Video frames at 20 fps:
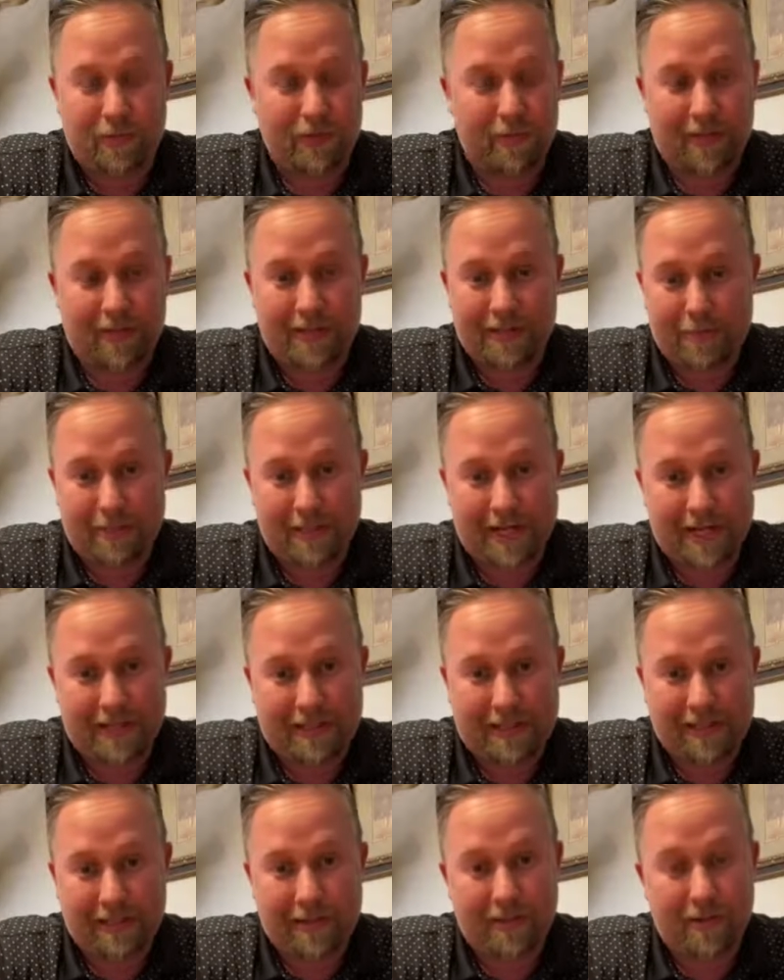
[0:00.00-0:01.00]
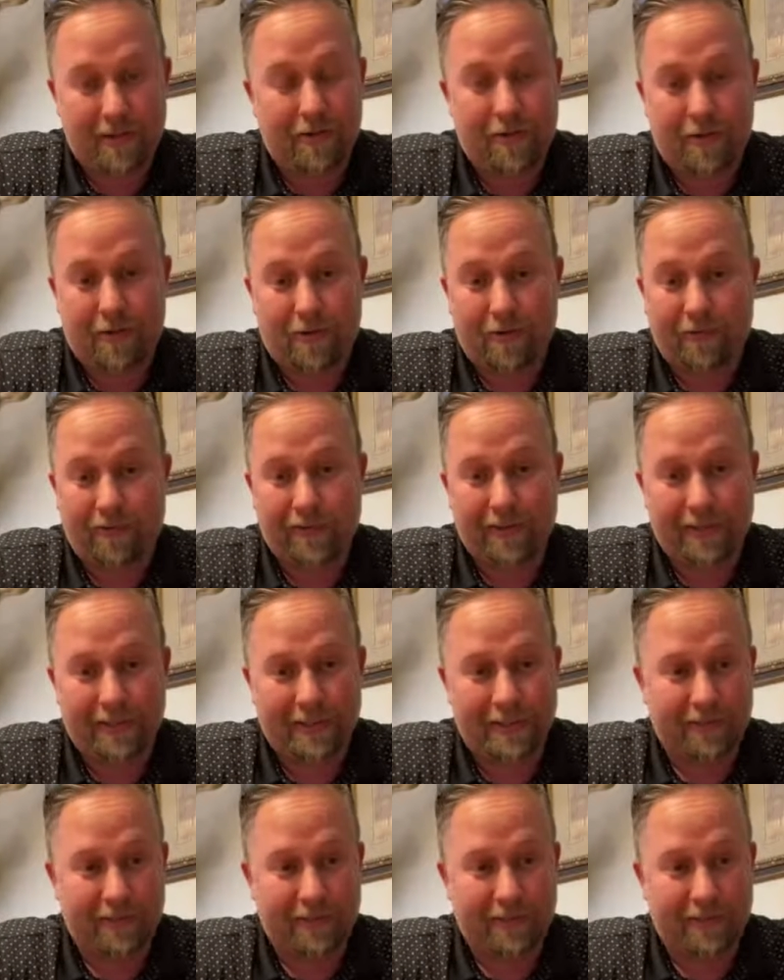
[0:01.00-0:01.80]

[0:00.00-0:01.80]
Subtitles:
put them on your back and go, and hopefully